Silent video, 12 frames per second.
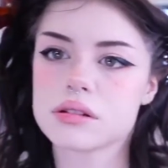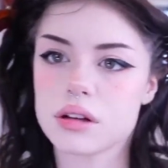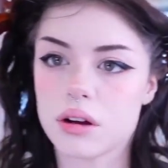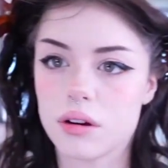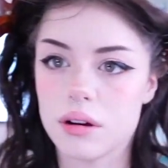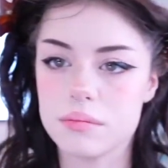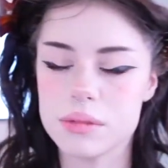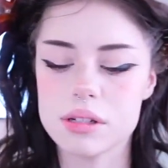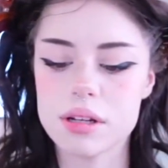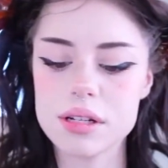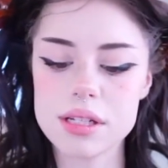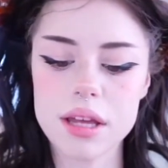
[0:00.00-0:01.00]
So I'm
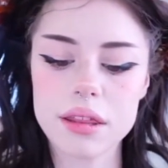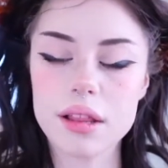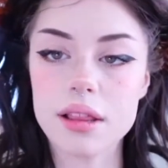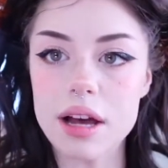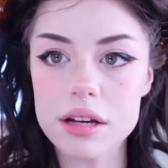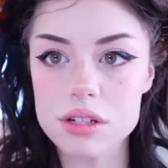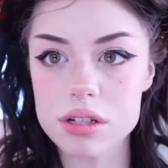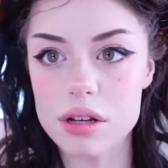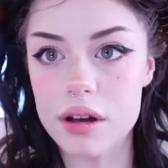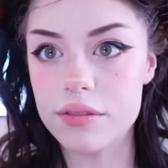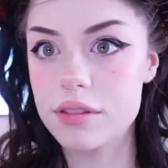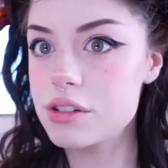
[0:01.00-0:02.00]
just gonna take the lashes
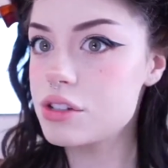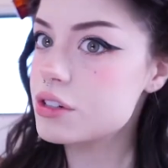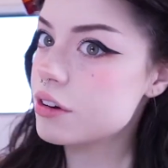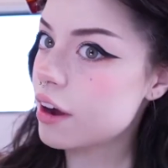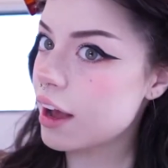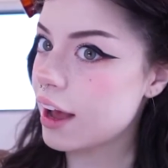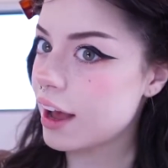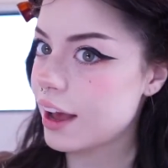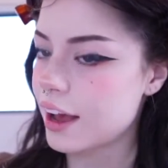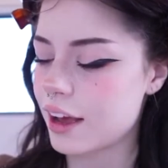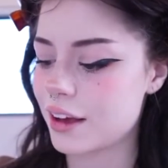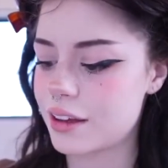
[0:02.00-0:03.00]
off the
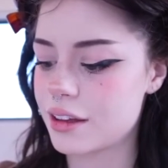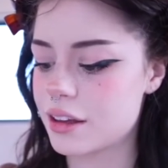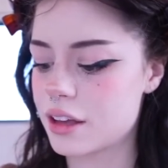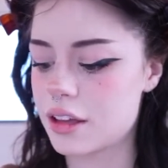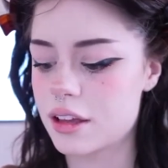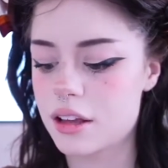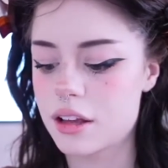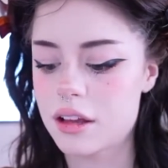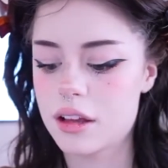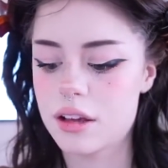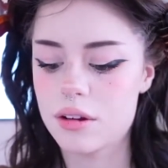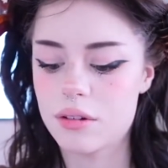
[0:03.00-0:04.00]
tray
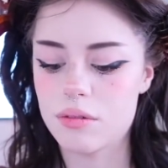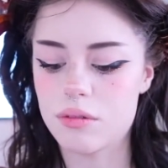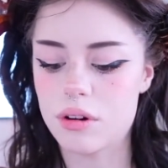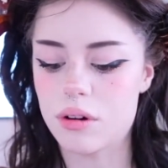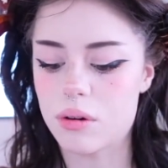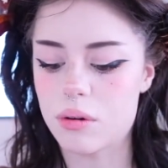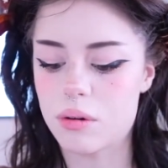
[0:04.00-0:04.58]
real